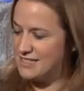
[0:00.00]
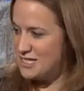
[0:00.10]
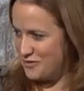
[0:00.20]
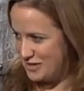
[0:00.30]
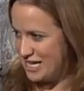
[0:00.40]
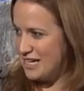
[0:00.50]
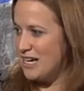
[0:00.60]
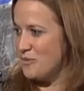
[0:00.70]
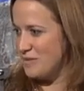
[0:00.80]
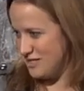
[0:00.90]
Sylvia,
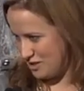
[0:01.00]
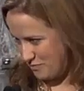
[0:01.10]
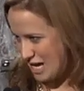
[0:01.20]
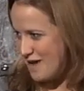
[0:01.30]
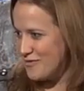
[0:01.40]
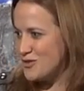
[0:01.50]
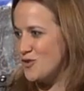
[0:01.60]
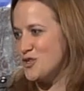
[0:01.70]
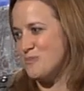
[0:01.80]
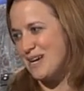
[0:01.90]
on behalf of
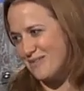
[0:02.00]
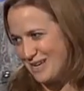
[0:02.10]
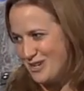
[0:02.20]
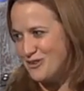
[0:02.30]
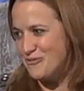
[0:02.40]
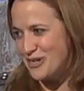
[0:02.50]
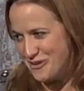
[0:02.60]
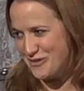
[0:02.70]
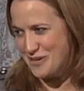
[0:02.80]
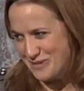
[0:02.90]
Scotiabank, thank you very,
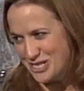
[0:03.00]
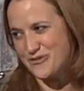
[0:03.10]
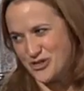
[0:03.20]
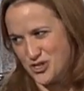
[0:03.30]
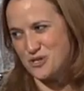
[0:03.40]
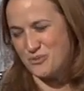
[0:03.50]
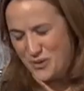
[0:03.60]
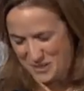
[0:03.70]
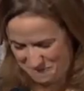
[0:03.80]
very much for your support.